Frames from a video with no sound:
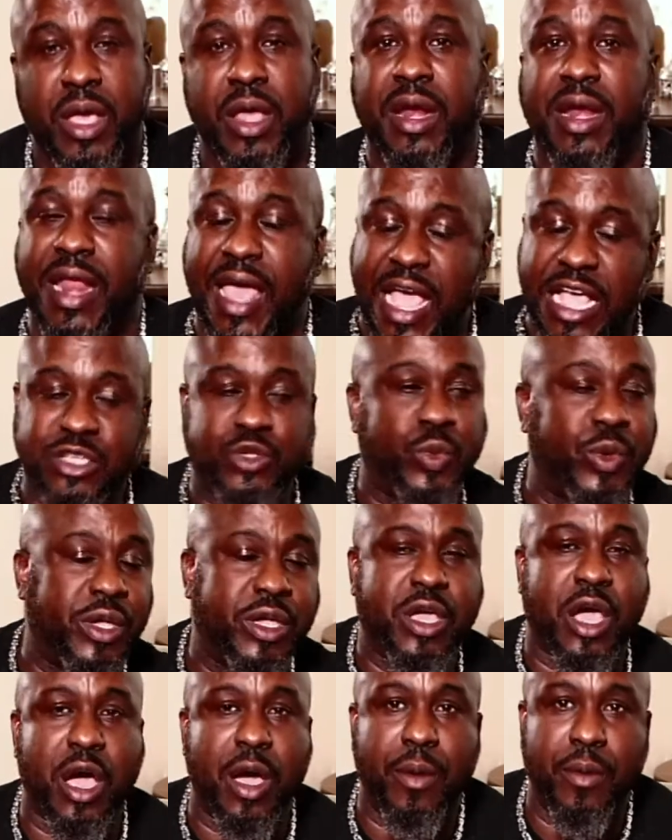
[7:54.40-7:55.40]
Last week
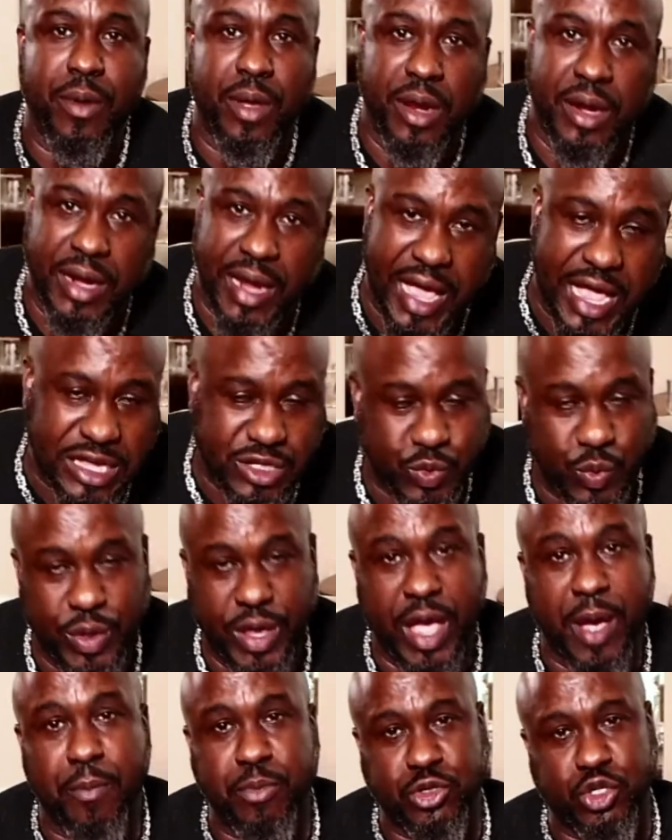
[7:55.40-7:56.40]

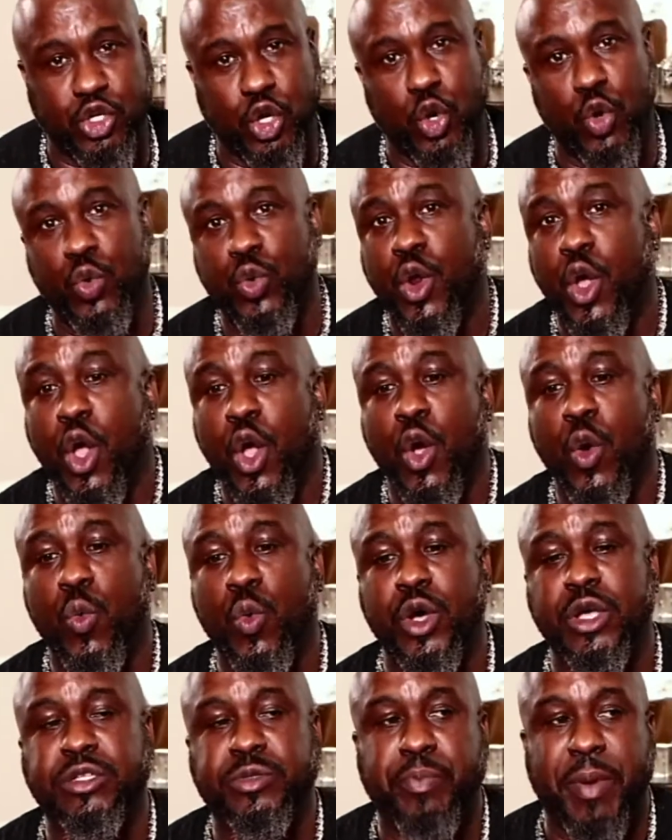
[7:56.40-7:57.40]
episode
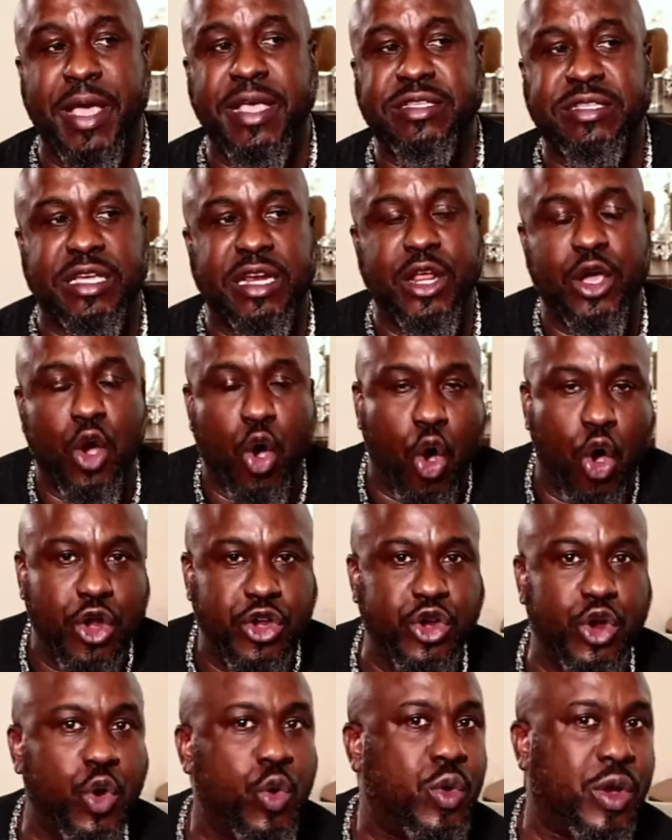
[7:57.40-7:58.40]
was basically
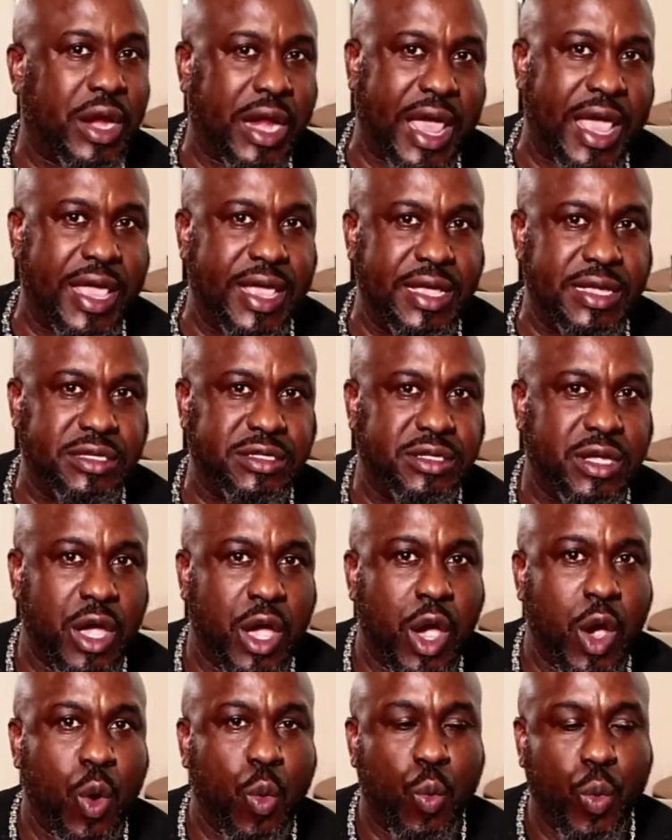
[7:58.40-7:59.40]
on no clients.
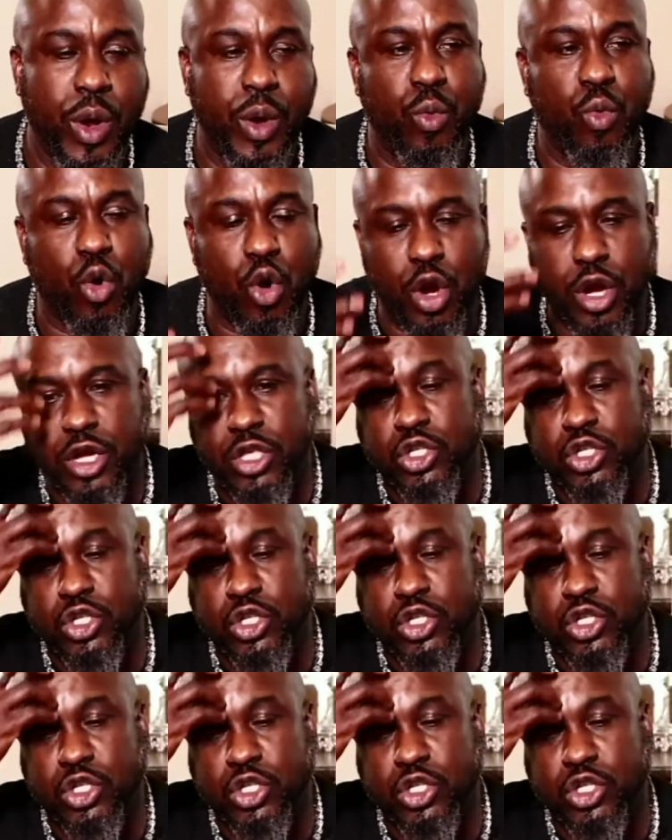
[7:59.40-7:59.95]
We wanted